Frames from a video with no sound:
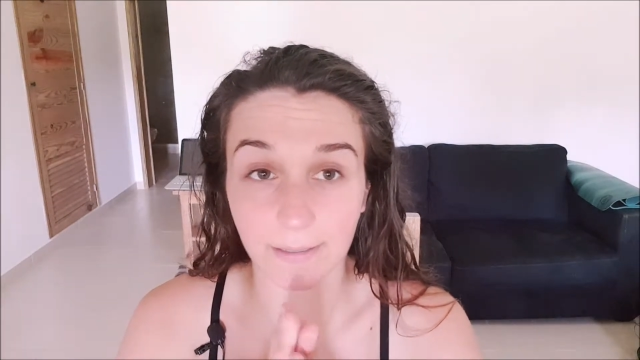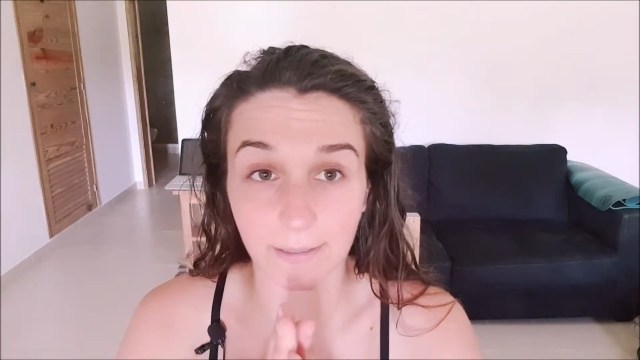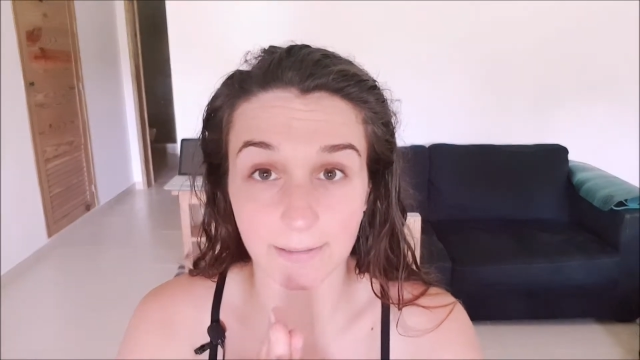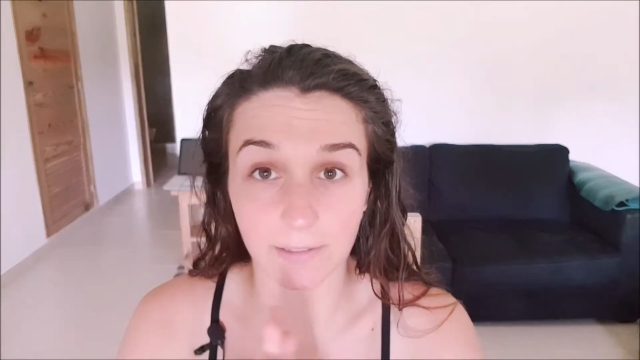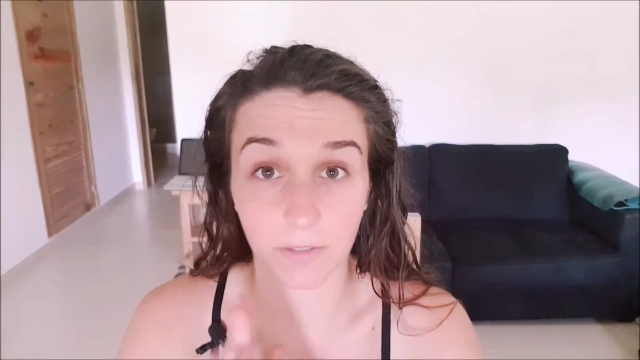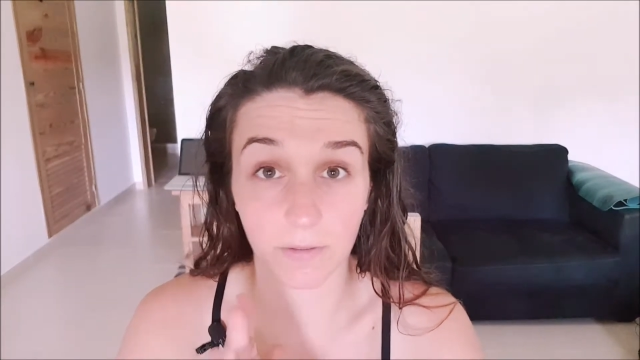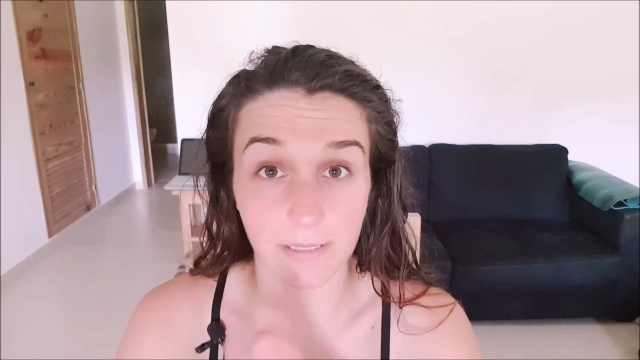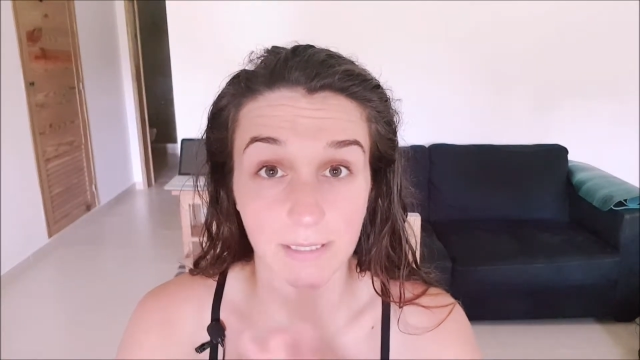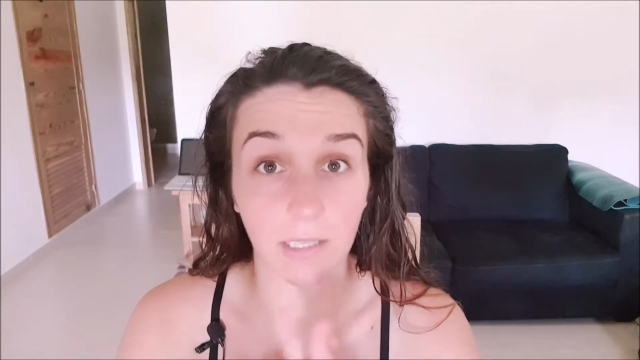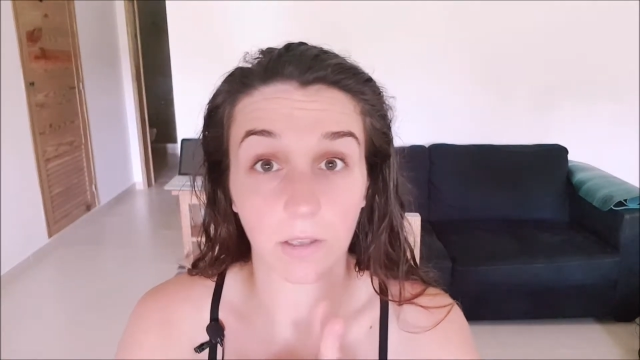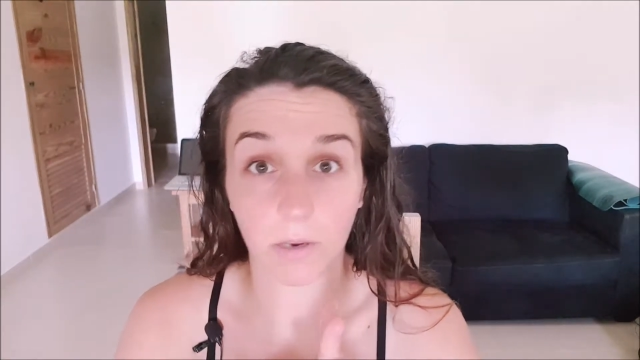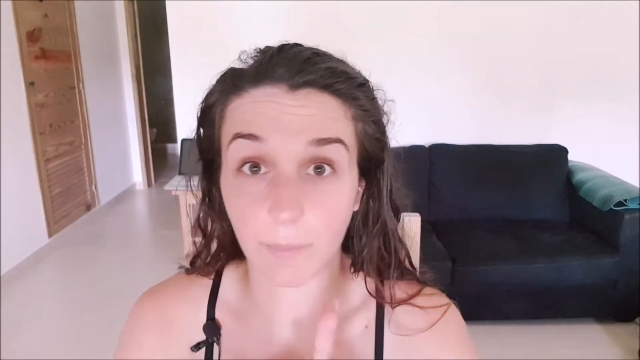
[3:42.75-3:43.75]
so it's
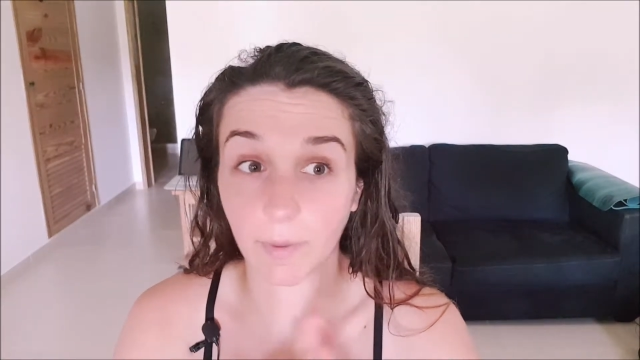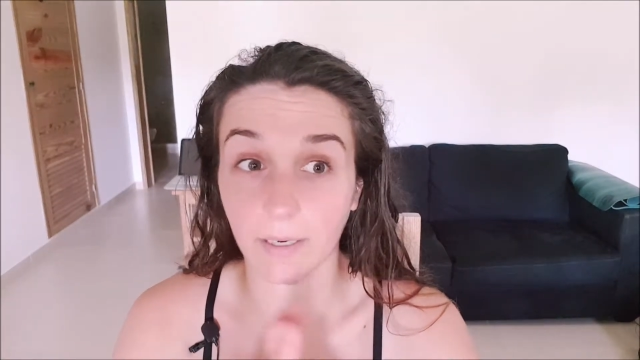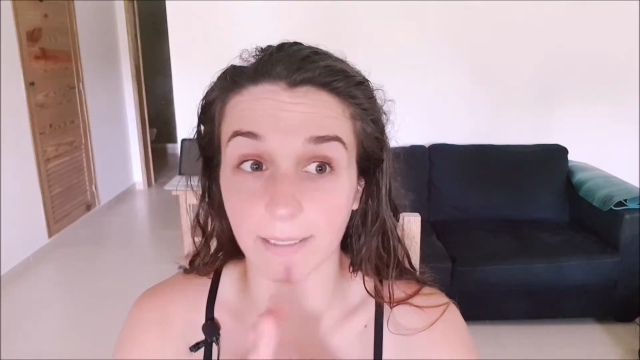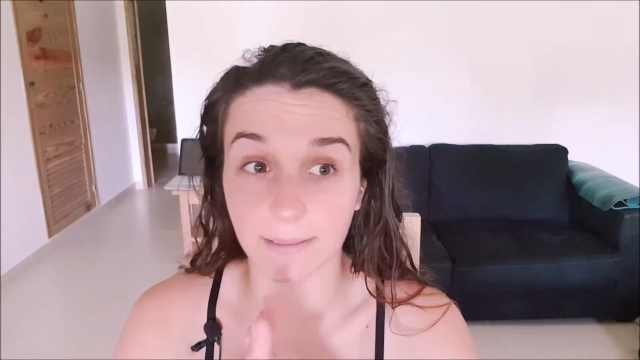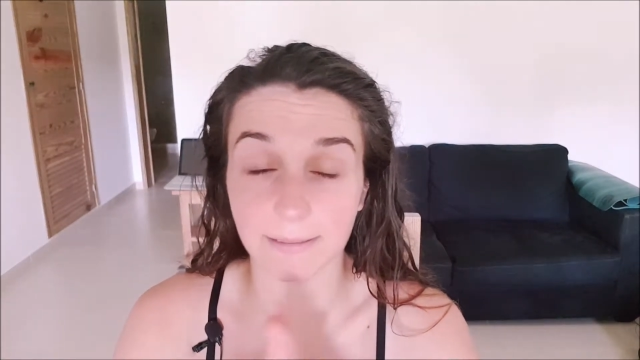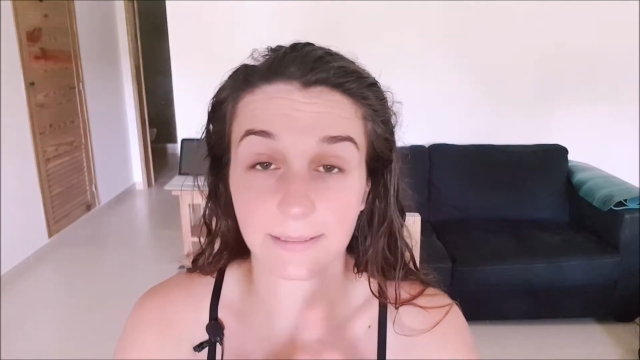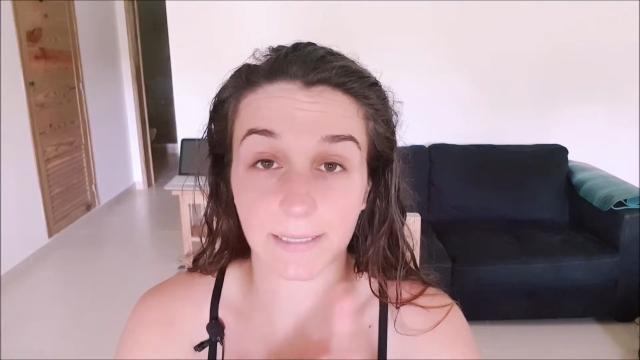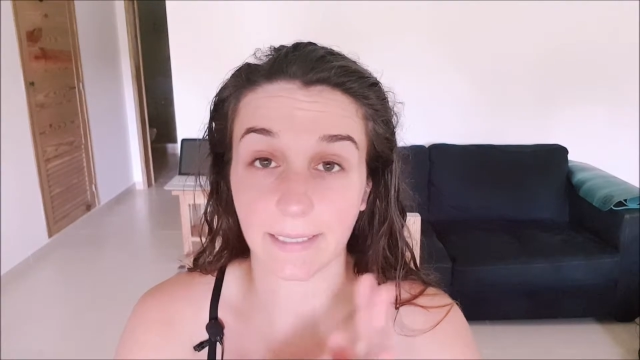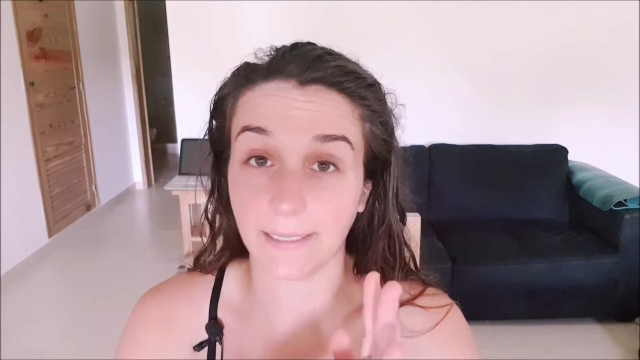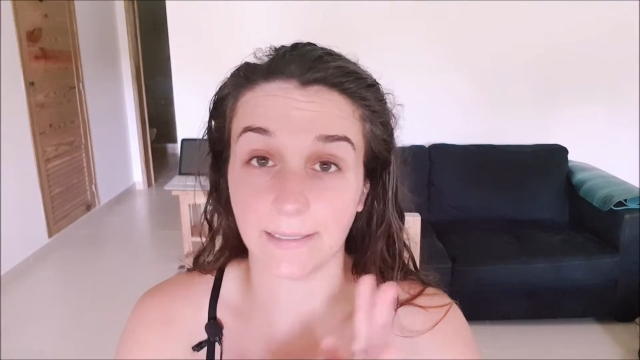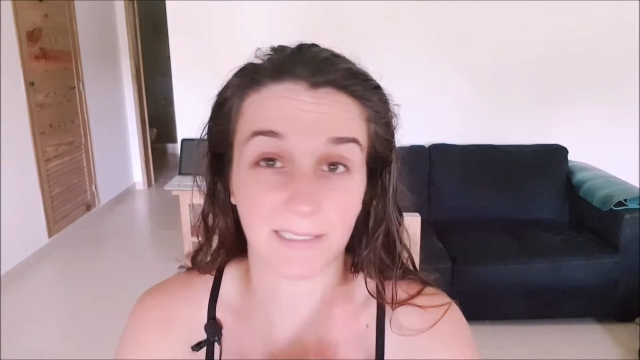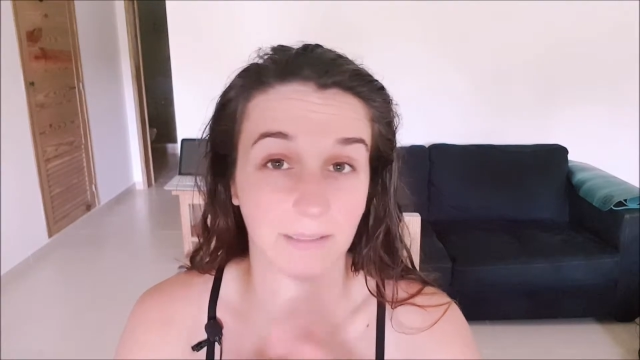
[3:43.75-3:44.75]
a lot of bikes,
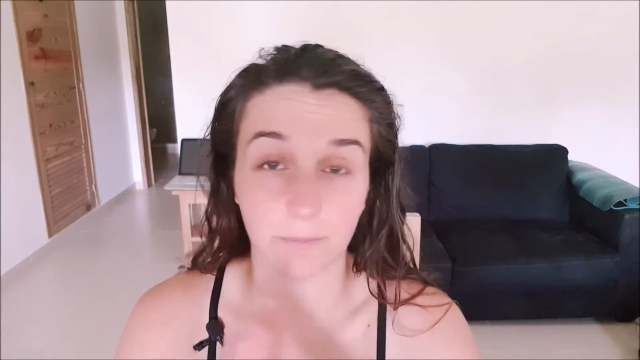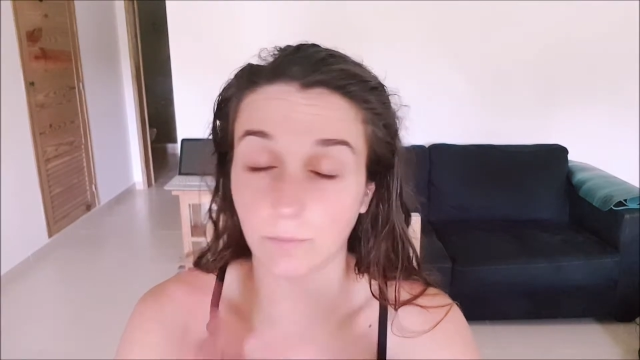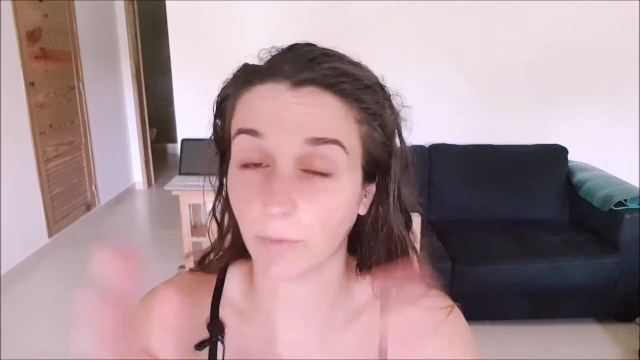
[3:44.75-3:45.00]
and um,